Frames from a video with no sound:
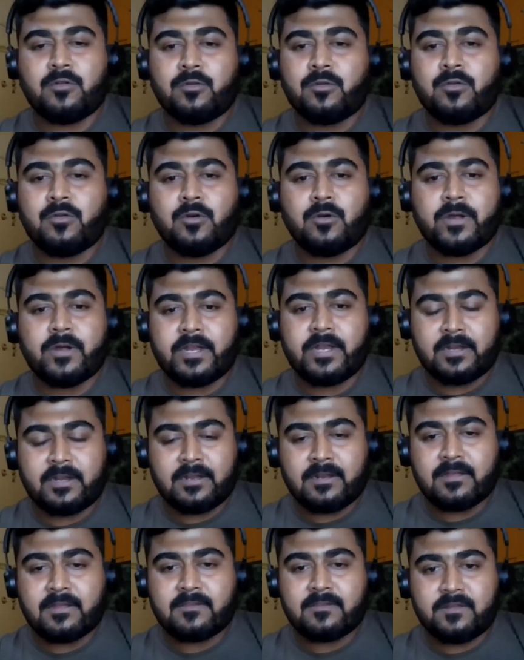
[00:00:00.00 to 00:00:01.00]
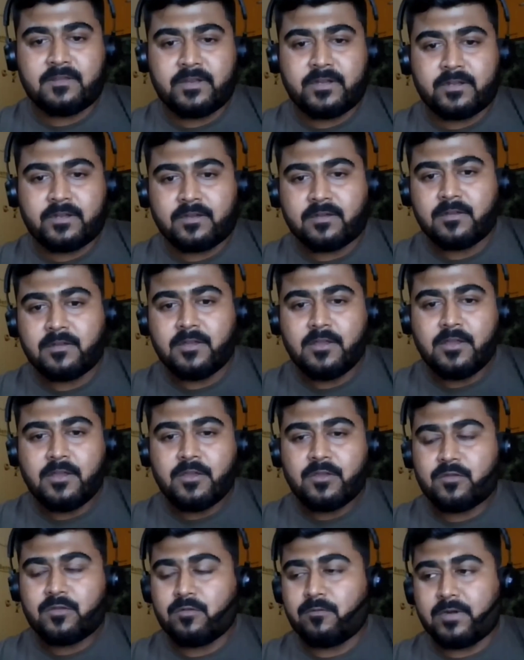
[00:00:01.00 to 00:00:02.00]
go and analyze data
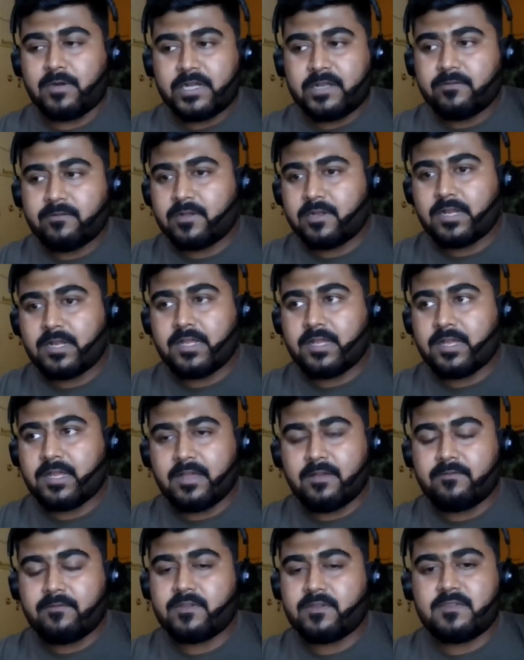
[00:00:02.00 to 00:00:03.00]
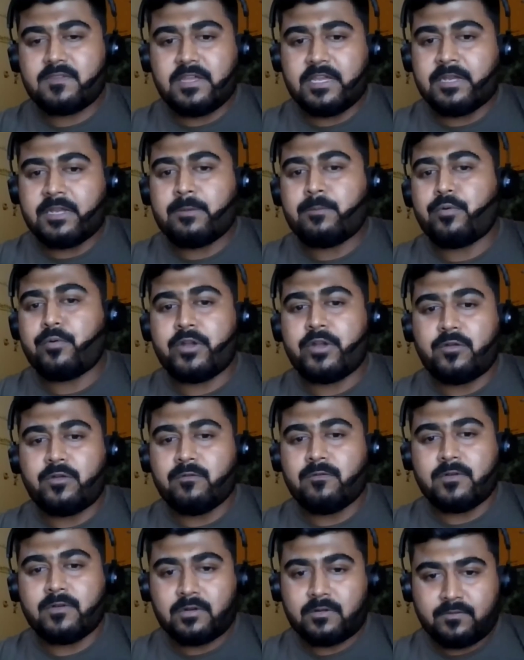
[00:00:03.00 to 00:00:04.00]
so whatever i have is the endpoint to
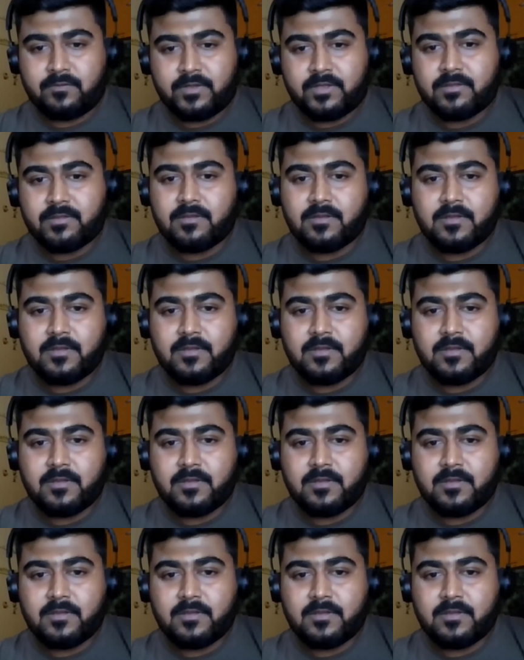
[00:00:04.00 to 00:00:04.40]
work with